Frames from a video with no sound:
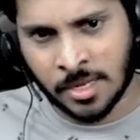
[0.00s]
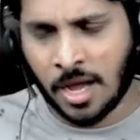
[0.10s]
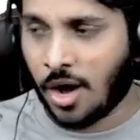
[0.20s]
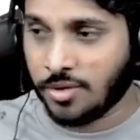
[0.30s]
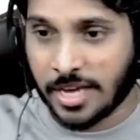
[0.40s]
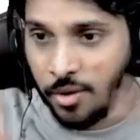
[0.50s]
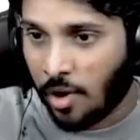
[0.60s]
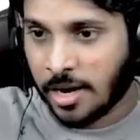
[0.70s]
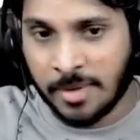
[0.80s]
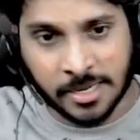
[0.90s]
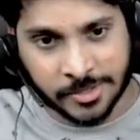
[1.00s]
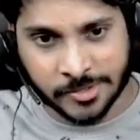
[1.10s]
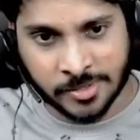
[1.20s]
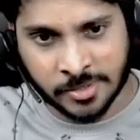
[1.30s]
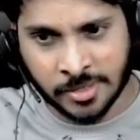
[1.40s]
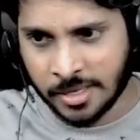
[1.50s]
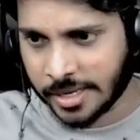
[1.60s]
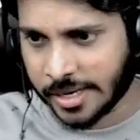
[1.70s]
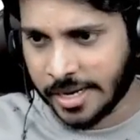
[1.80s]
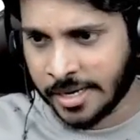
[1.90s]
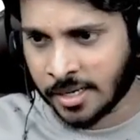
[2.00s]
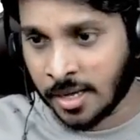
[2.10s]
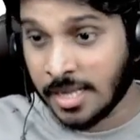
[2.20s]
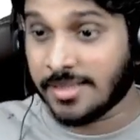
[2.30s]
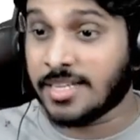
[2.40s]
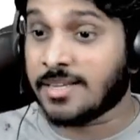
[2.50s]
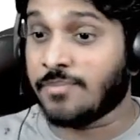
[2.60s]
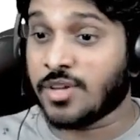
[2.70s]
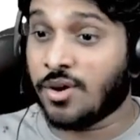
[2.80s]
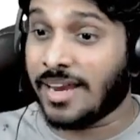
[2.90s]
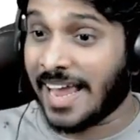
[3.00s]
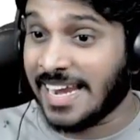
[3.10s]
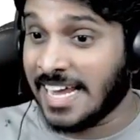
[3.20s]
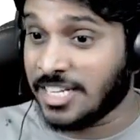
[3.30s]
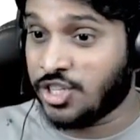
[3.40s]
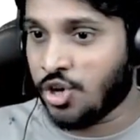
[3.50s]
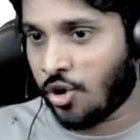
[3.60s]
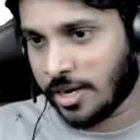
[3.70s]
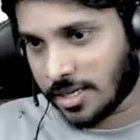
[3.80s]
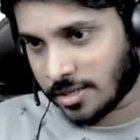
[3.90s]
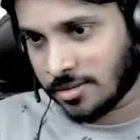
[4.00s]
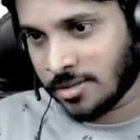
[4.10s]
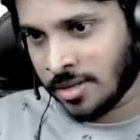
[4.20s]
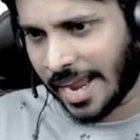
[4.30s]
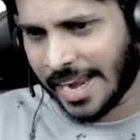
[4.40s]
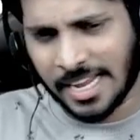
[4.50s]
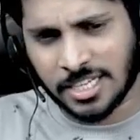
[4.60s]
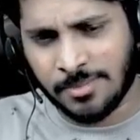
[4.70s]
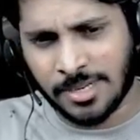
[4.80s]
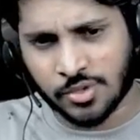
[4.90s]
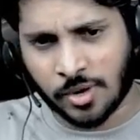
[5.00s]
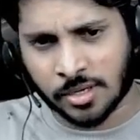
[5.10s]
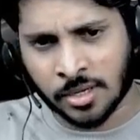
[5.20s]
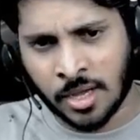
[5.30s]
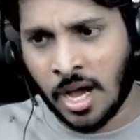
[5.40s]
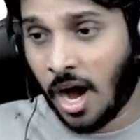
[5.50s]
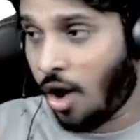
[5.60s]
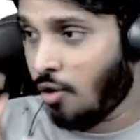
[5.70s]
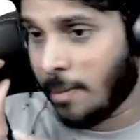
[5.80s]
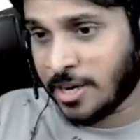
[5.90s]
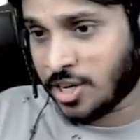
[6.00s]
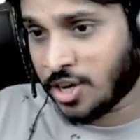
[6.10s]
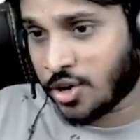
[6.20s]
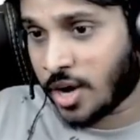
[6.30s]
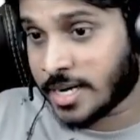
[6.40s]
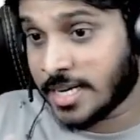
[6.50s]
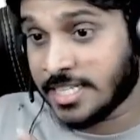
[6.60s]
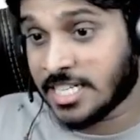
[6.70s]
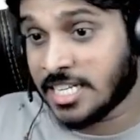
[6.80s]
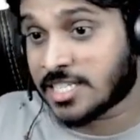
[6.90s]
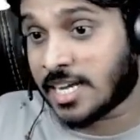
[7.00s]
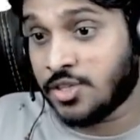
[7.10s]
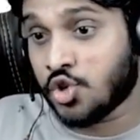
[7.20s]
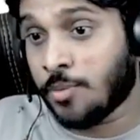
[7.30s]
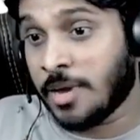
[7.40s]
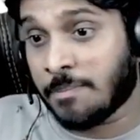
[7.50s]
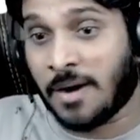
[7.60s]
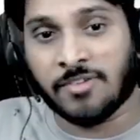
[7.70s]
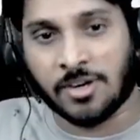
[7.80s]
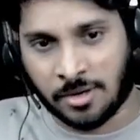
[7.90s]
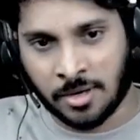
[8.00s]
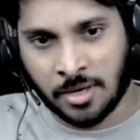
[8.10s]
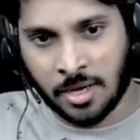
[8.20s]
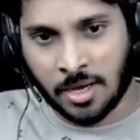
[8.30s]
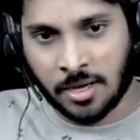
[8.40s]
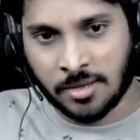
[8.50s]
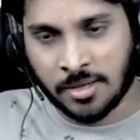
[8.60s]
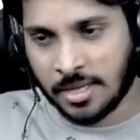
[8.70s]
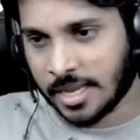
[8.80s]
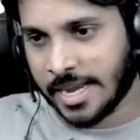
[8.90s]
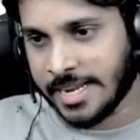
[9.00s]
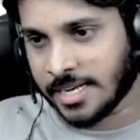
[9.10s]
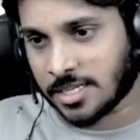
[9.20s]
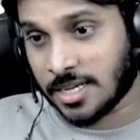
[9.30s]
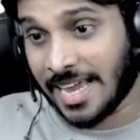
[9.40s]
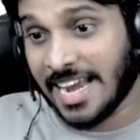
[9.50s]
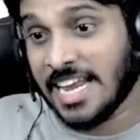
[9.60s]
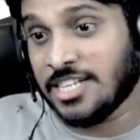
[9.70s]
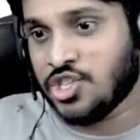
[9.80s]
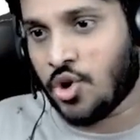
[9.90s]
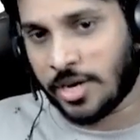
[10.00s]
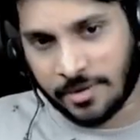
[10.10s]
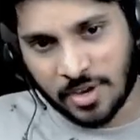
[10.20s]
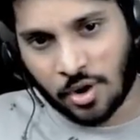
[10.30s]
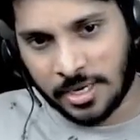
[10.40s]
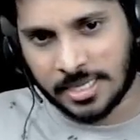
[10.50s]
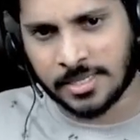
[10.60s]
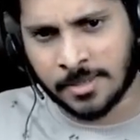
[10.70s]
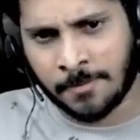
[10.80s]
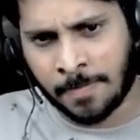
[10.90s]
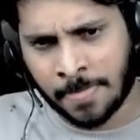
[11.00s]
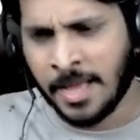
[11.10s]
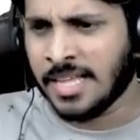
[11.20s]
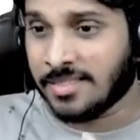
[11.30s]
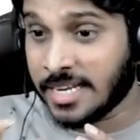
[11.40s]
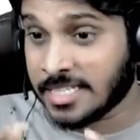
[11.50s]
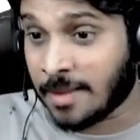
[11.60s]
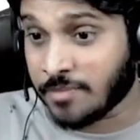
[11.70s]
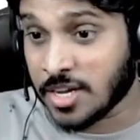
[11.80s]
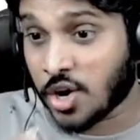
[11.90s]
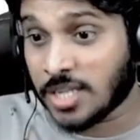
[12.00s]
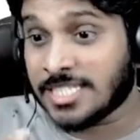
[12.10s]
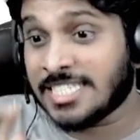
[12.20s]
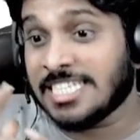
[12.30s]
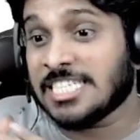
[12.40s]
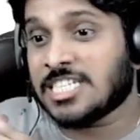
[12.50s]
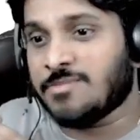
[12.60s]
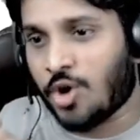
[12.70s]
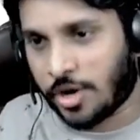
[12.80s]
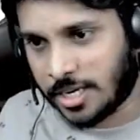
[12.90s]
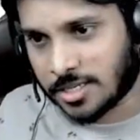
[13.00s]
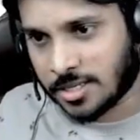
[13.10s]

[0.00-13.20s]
How the environment is. Getting it? There is something called energy audit. Energy means what? How a particular organization is consuming power. Getting it? Energy audit, we call it as. There is something called system audit.